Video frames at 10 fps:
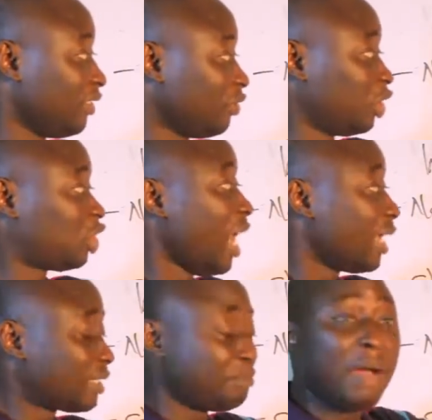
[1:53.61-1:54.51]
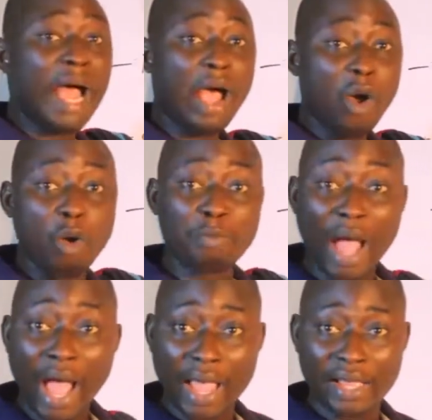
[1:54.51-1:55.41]
the charts, bar or
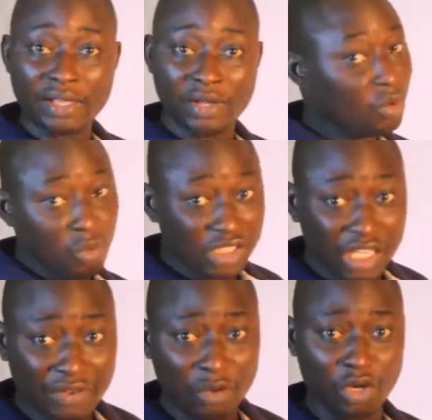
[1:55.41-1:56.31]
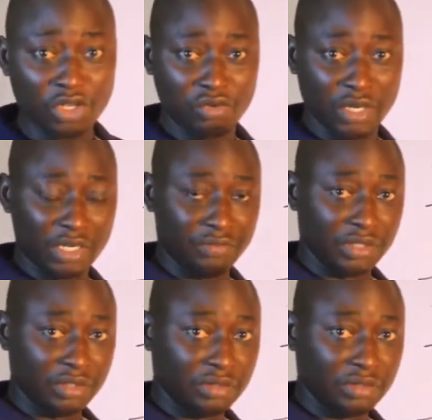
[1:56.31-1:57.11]
pie, whichever one you were given.